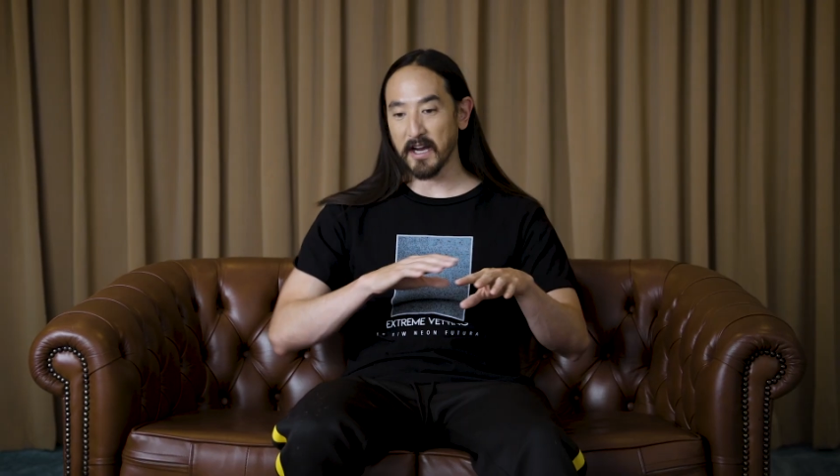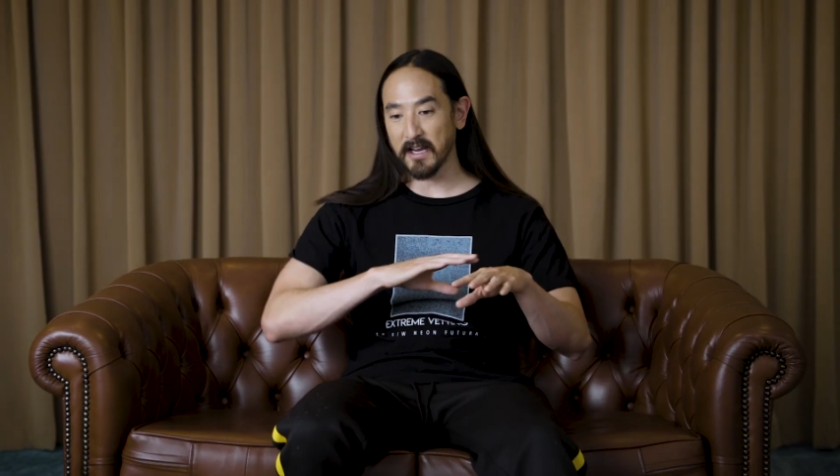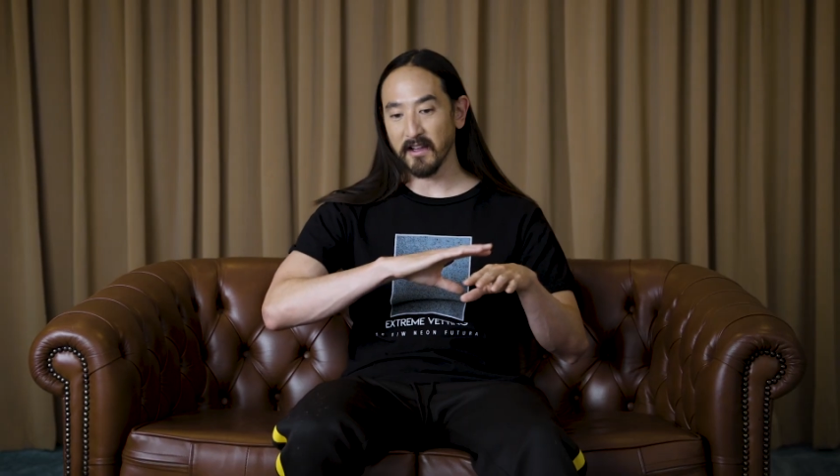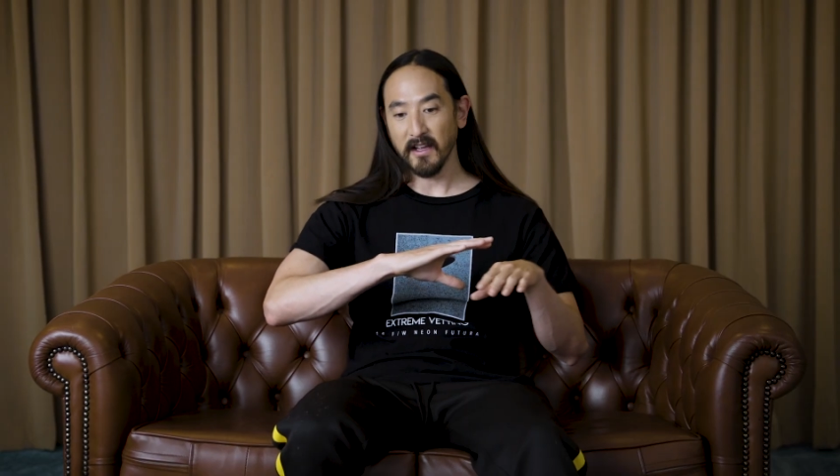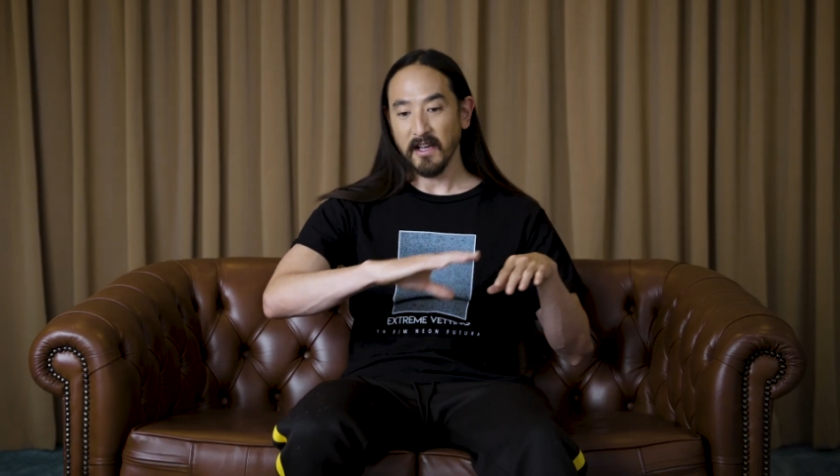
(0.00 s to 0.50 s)

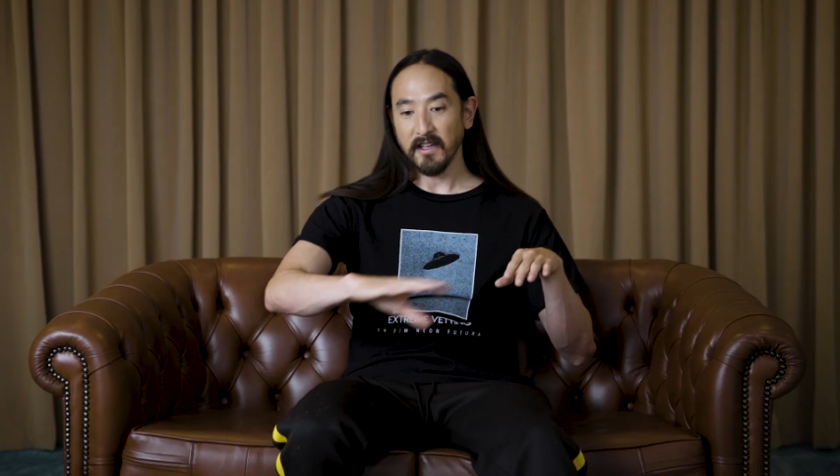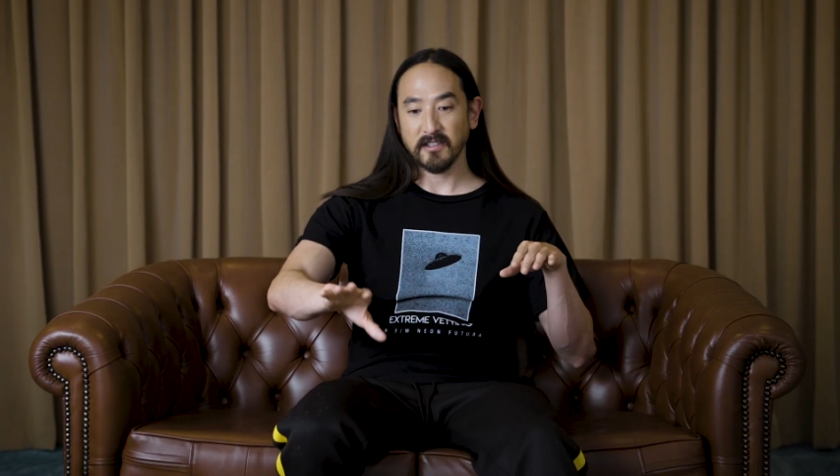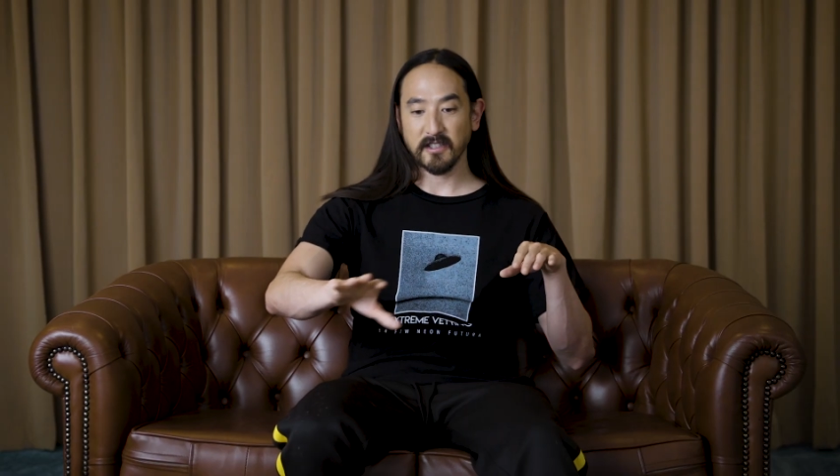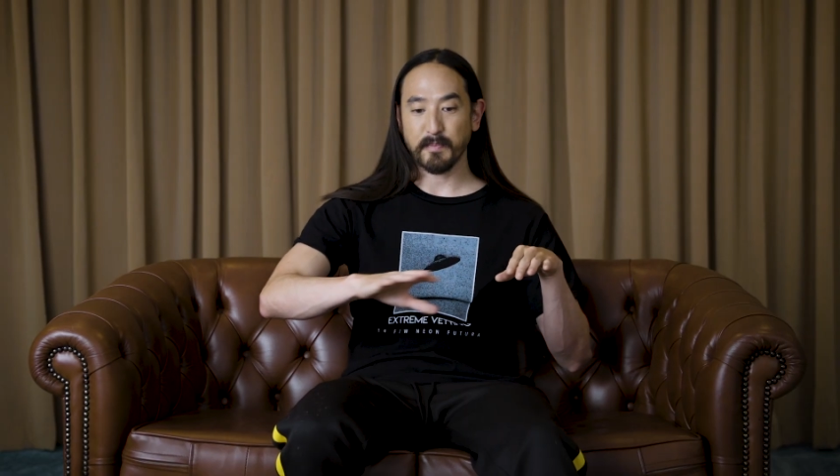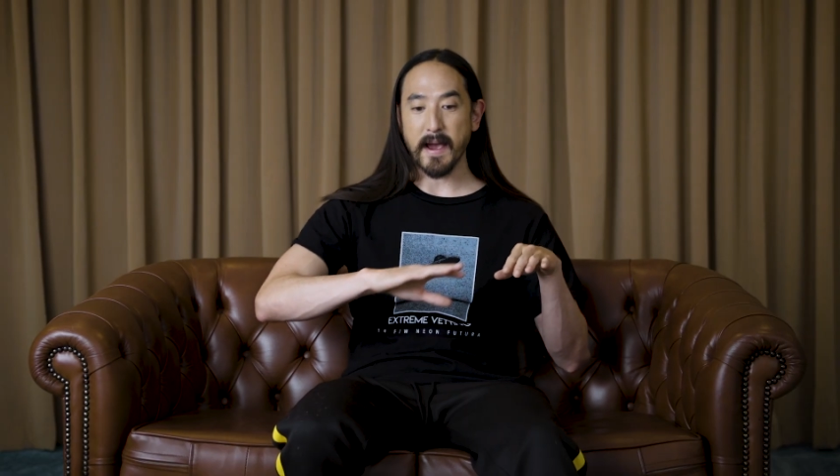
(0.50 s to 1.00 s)
gotta
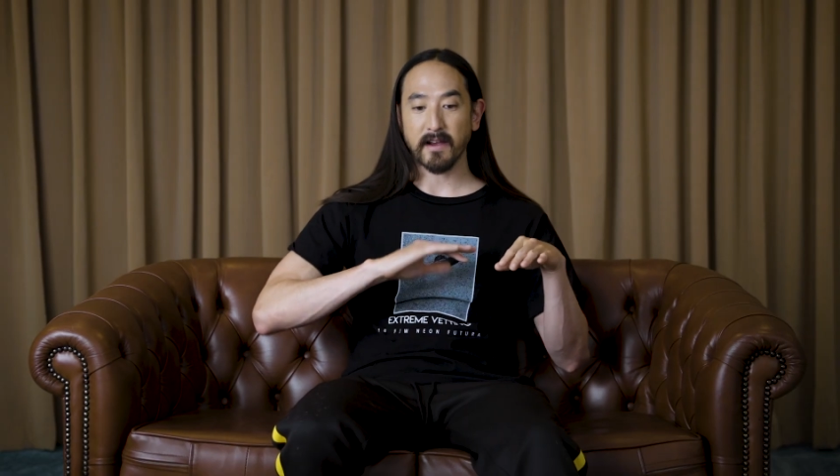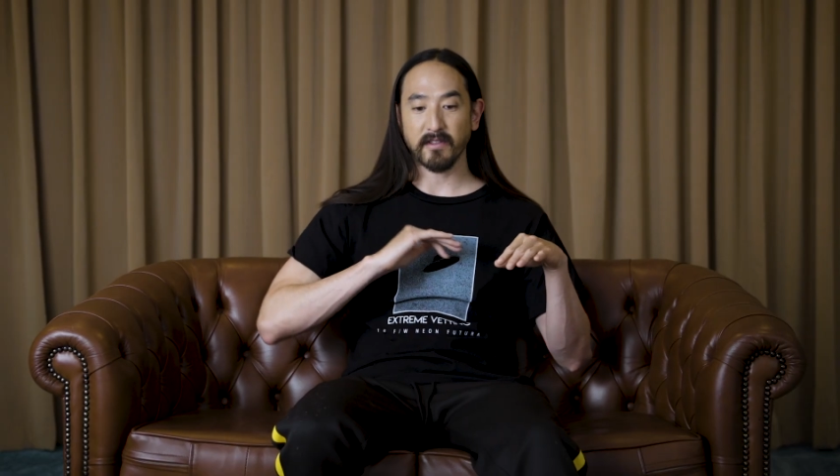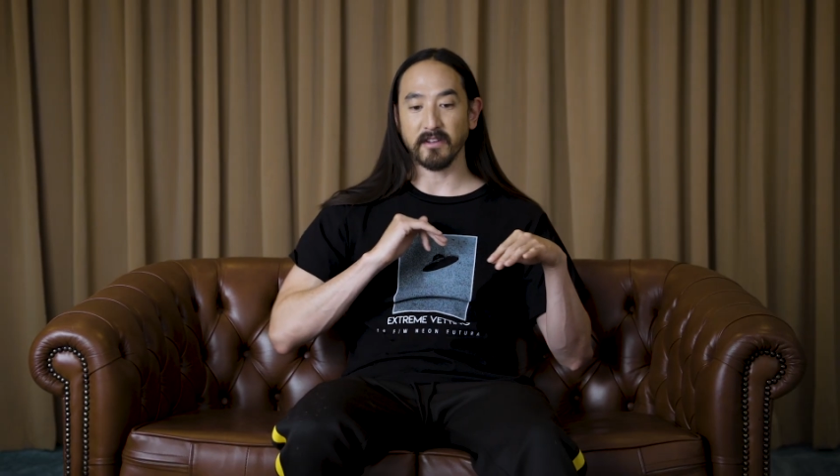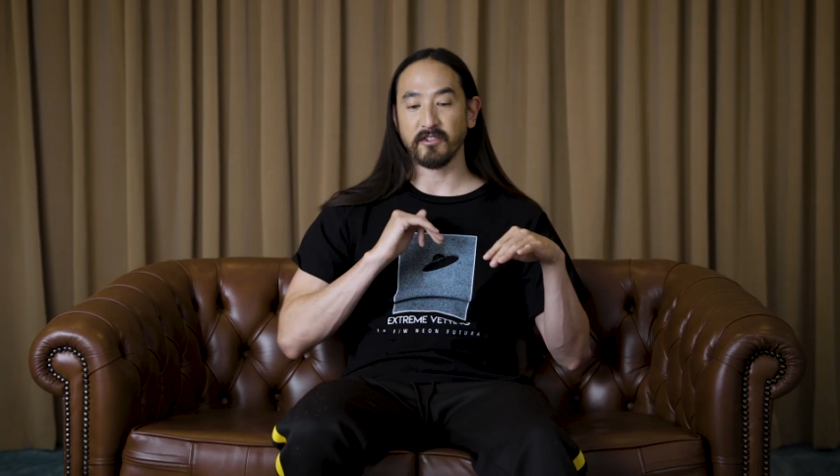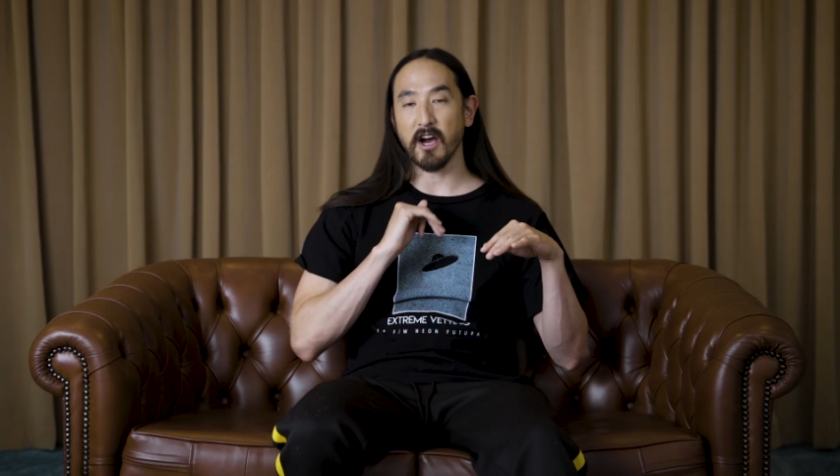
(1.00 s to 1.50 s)
spec
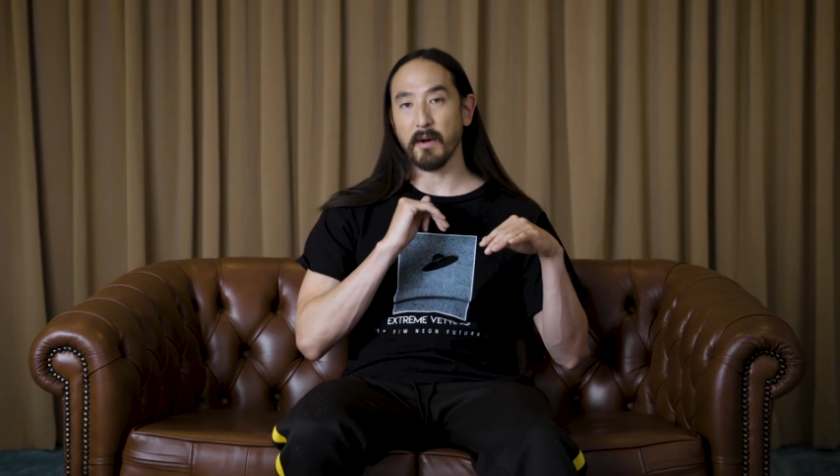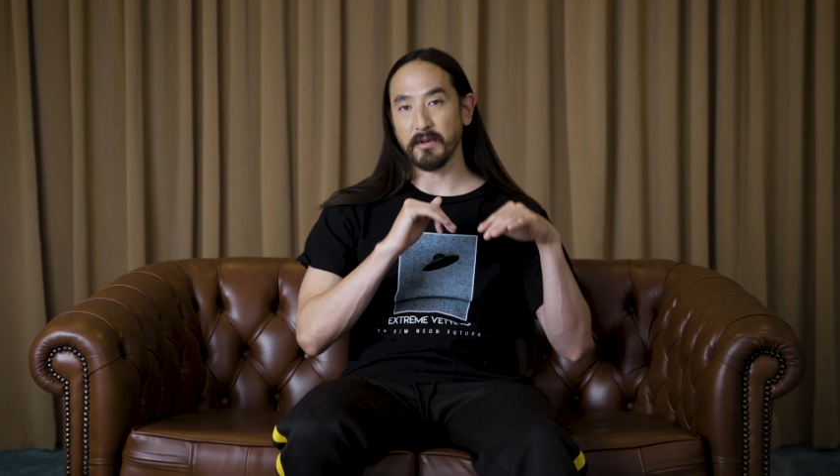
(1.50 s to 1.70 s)
the jump.